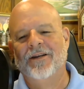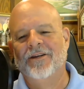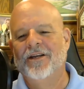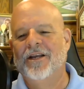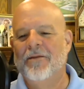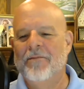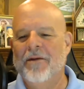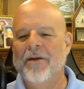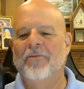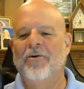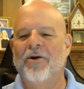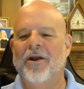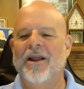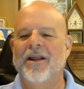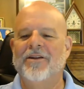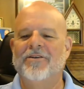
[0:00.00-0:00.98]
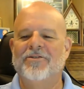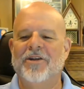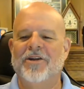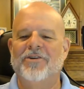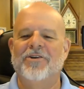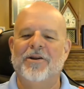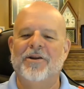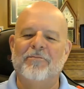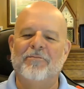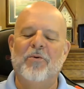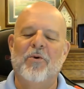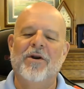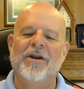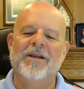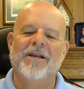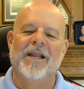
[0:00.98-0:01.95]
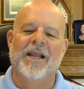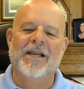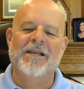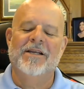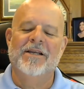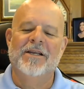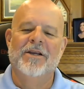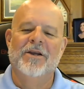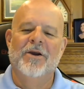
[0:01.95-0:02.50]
To commemorate such an important date,